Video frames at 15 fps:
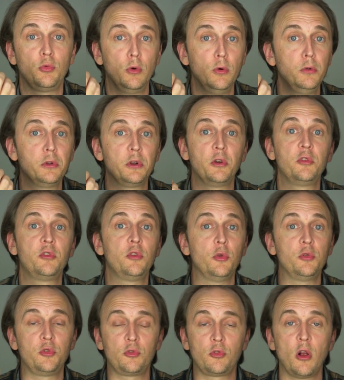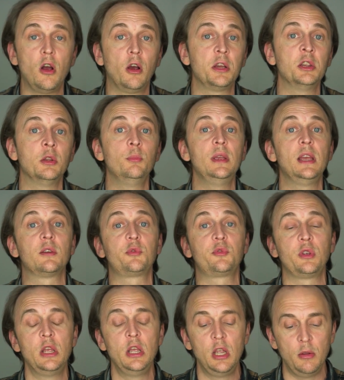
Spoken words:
rulers so strong in the mix,